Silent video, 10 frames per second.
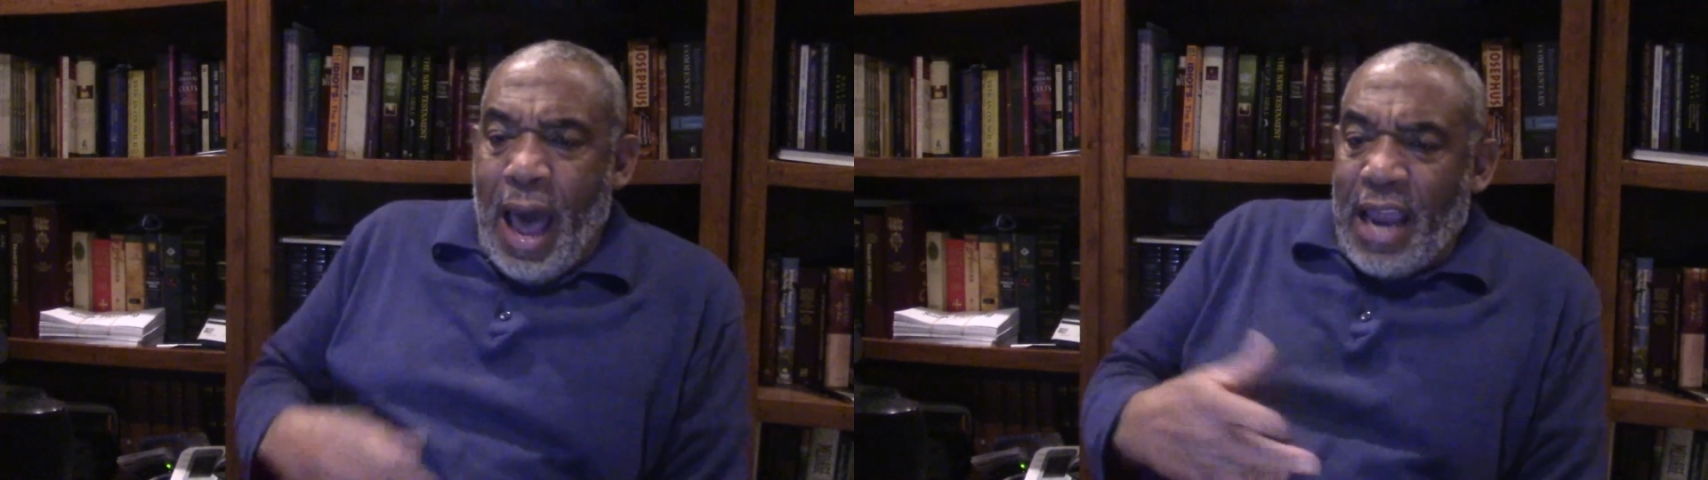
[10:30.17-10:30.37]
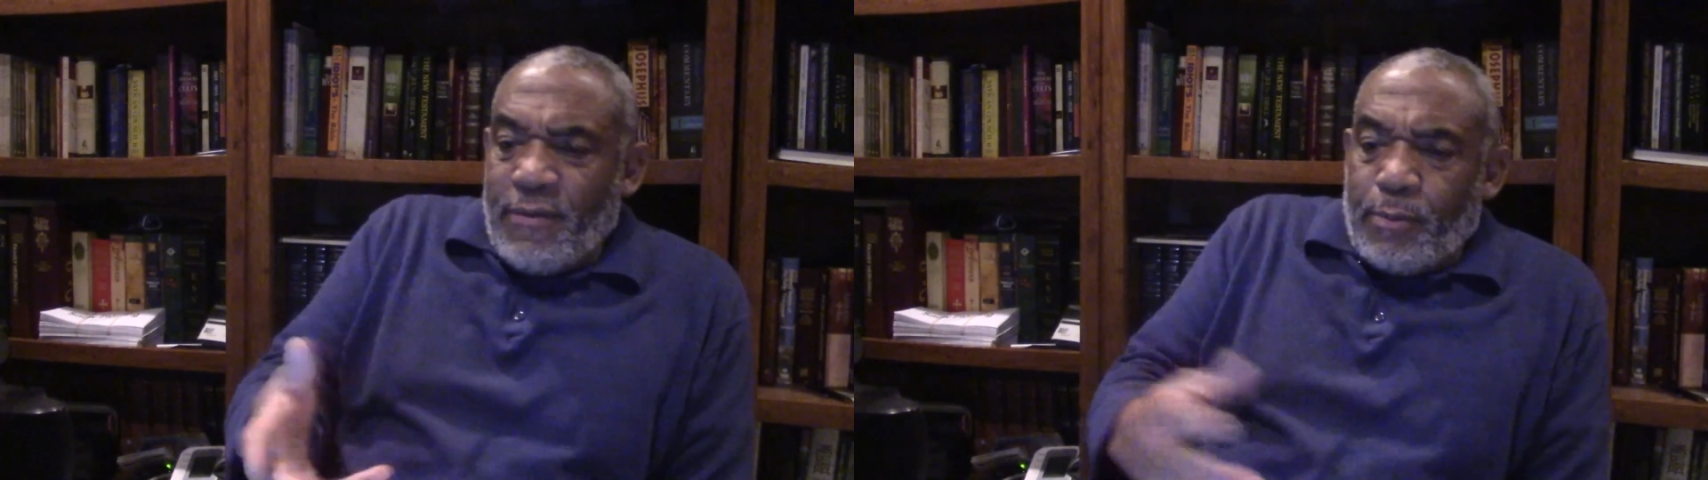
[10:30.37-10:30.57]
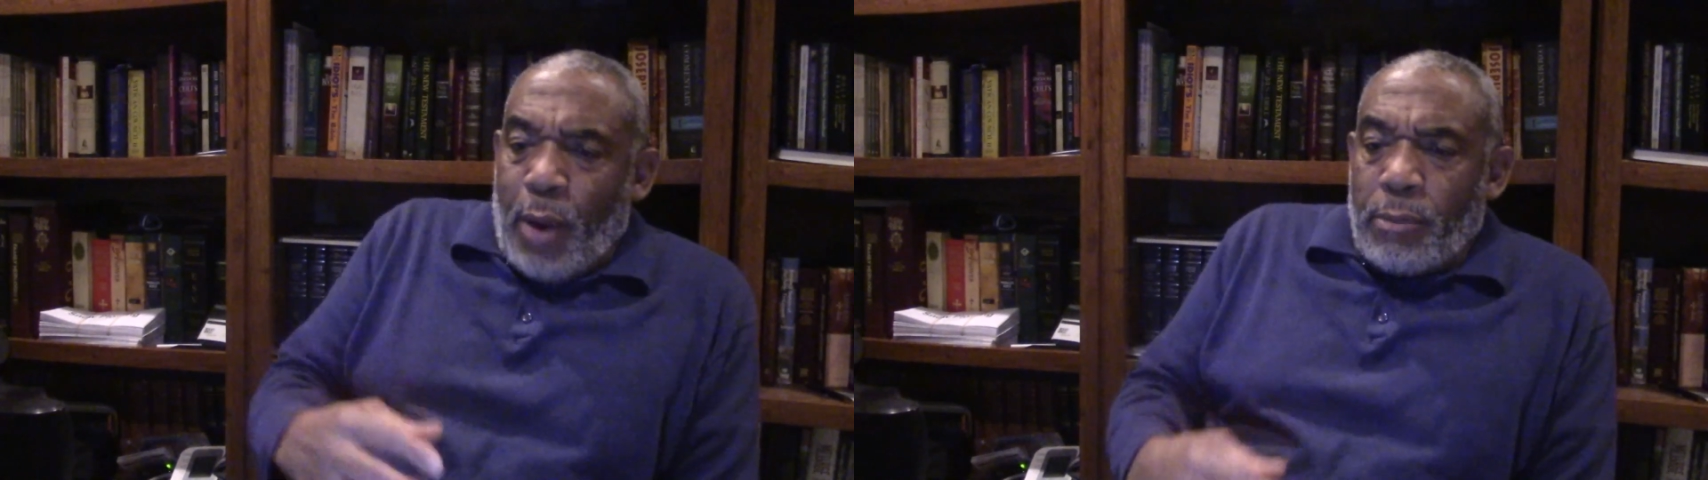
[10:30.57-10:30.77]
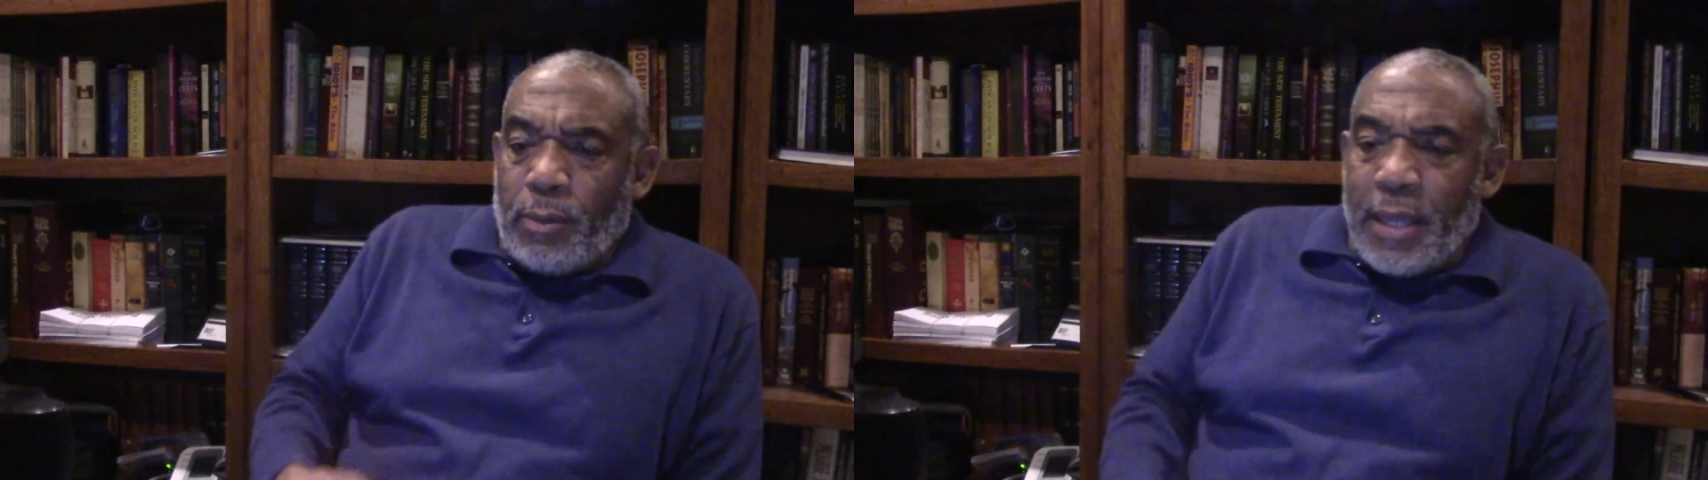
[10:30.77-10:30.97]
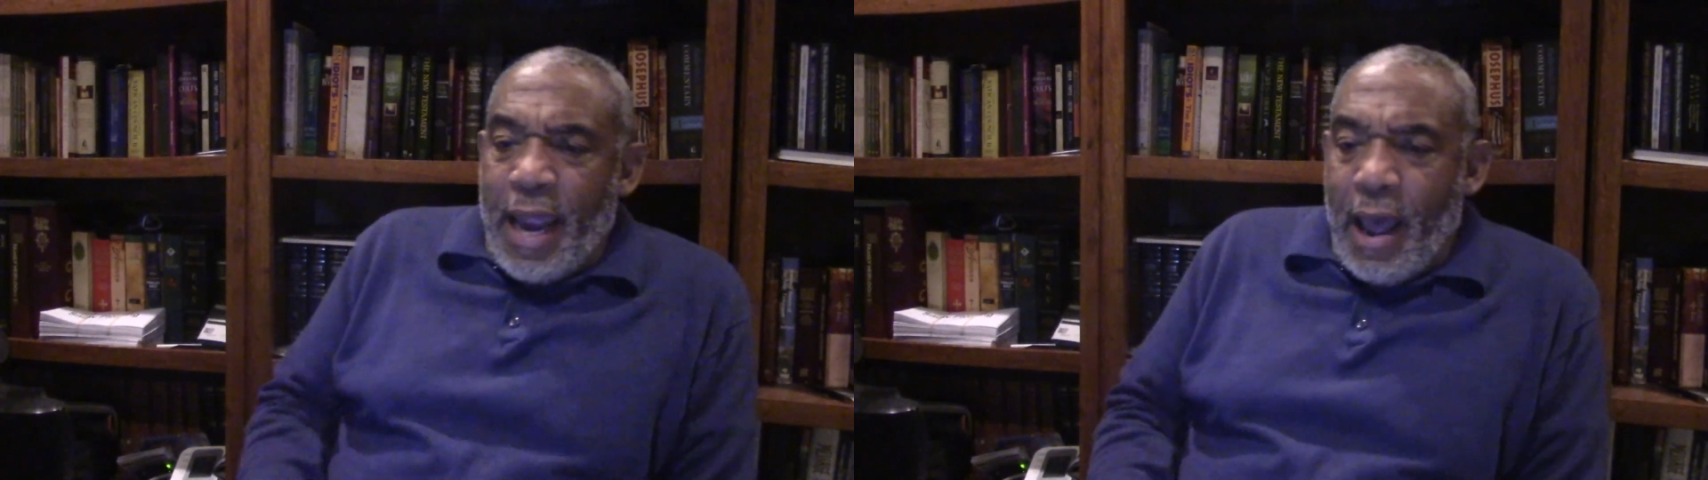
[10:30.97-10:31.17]
I
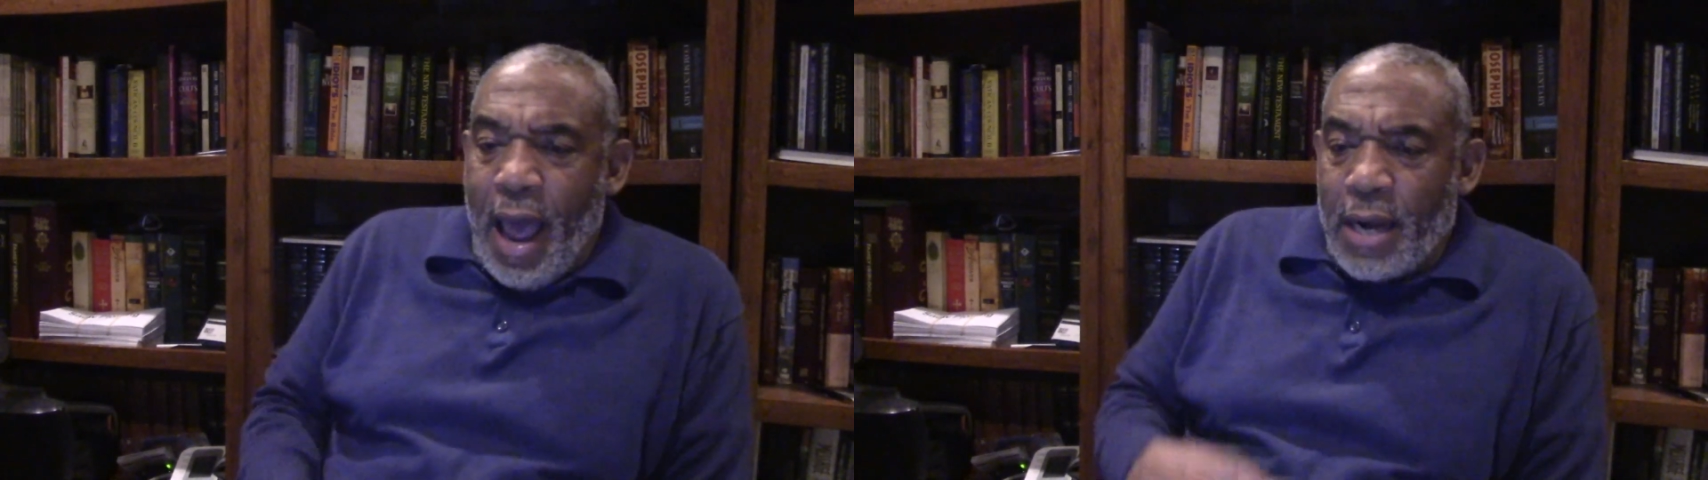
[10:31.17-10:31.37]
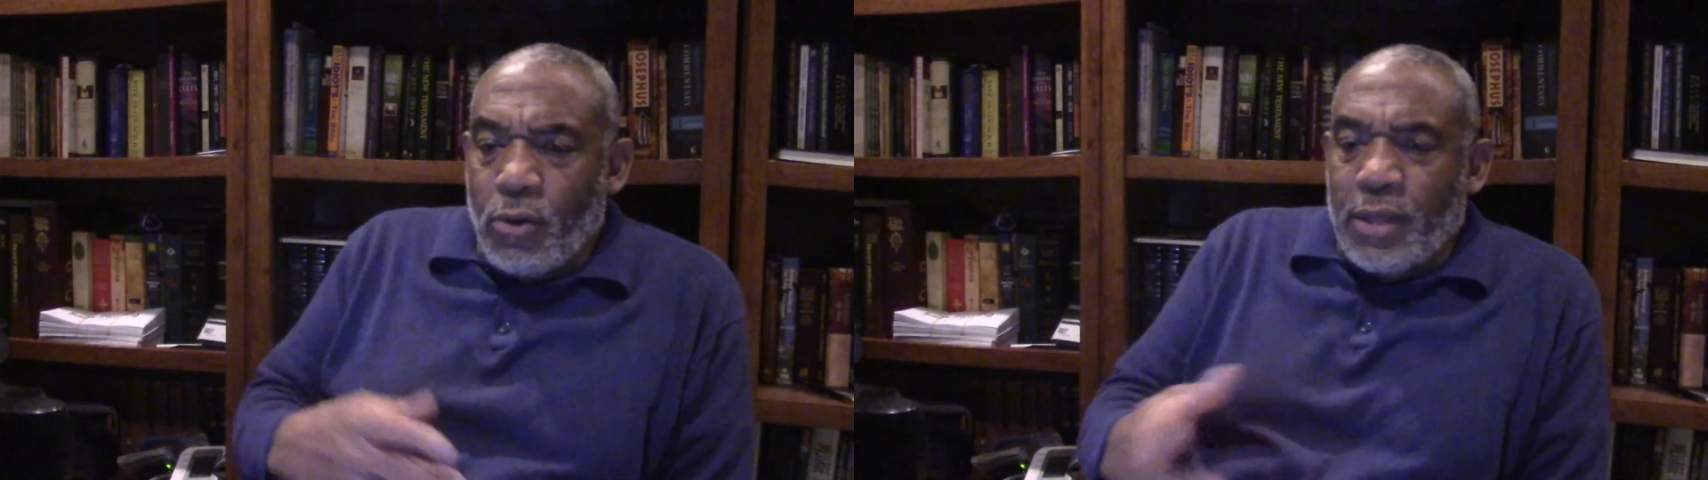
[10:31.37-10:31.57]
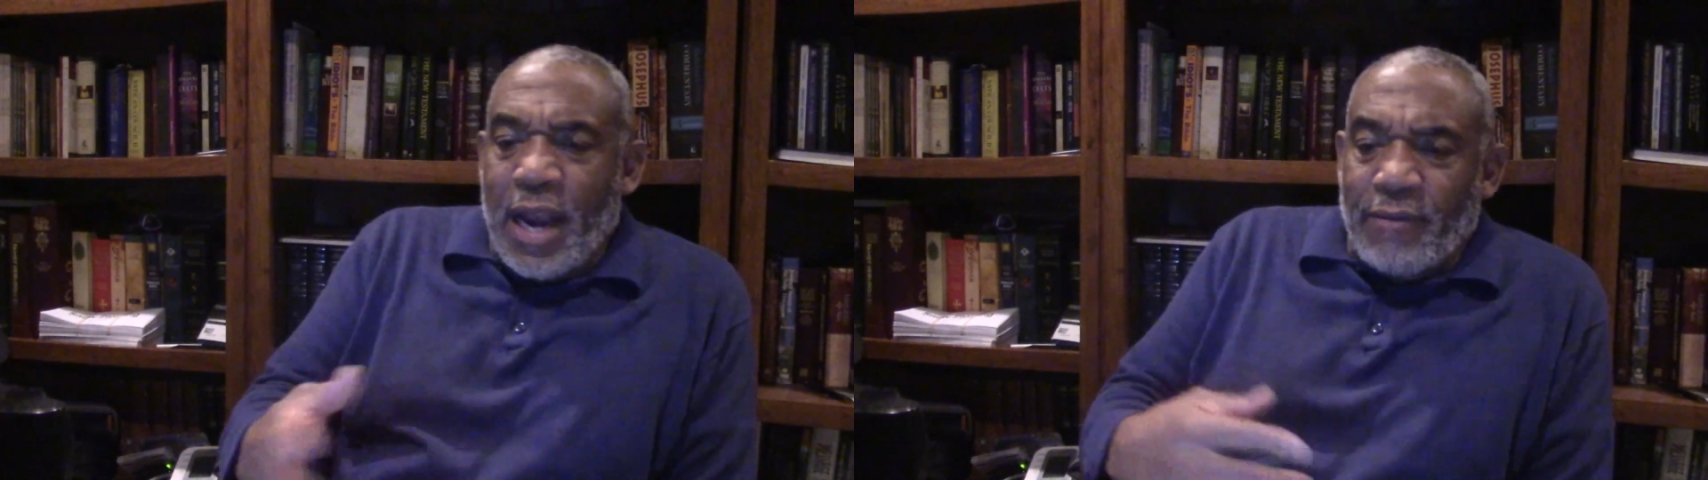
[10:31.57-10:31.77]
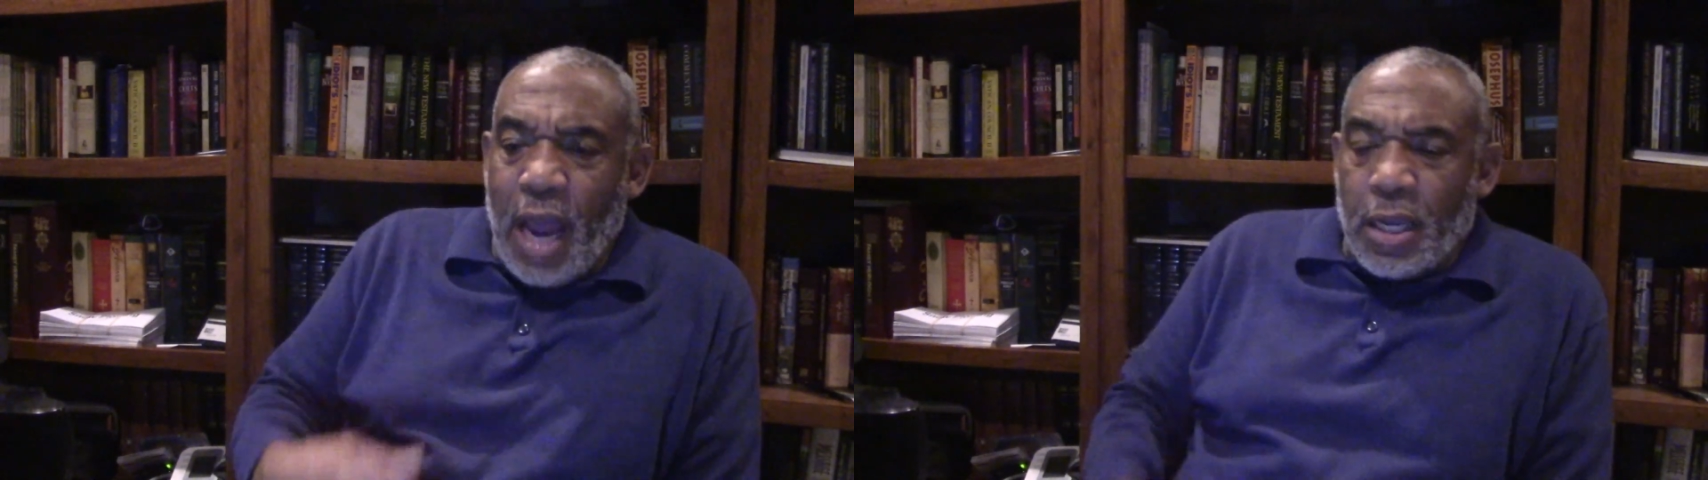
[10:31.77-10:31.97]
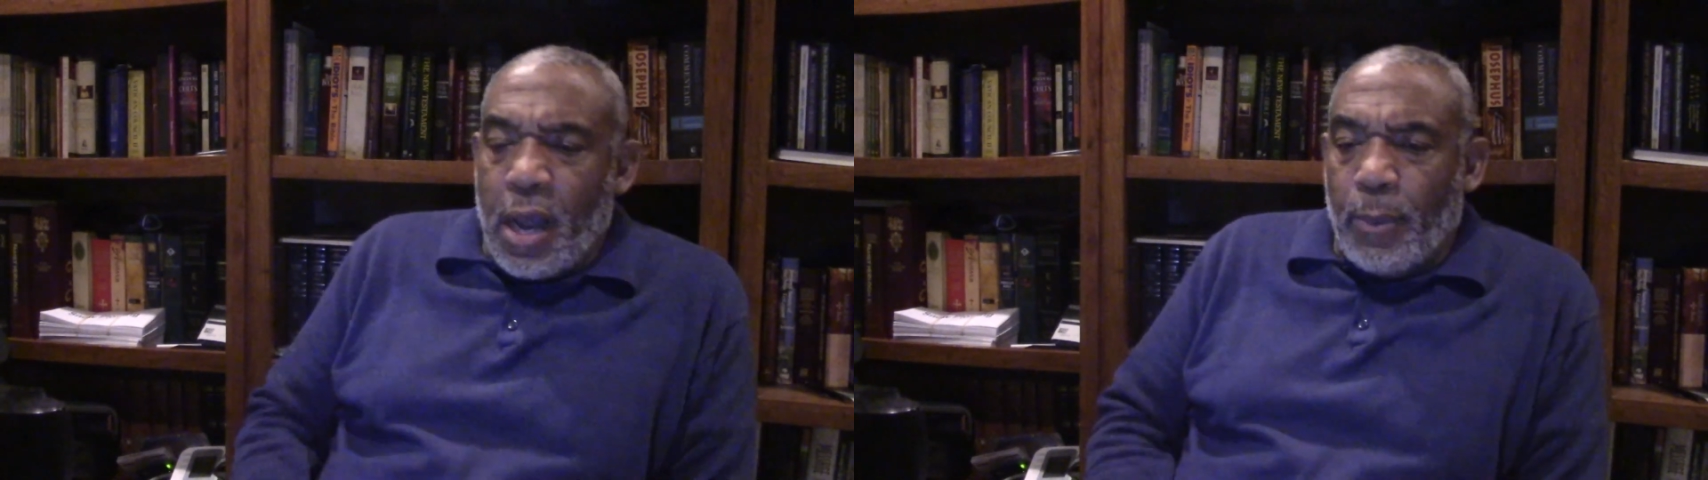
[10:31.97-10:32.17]
know that I've
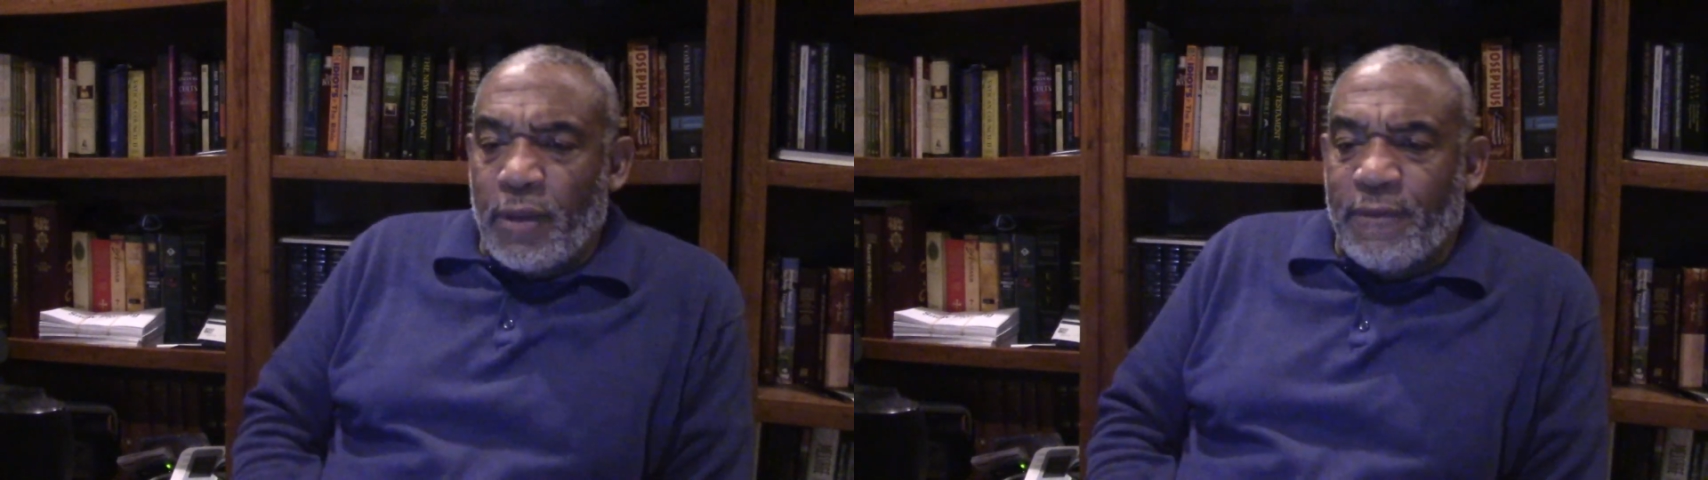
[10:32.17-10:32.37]
got a couple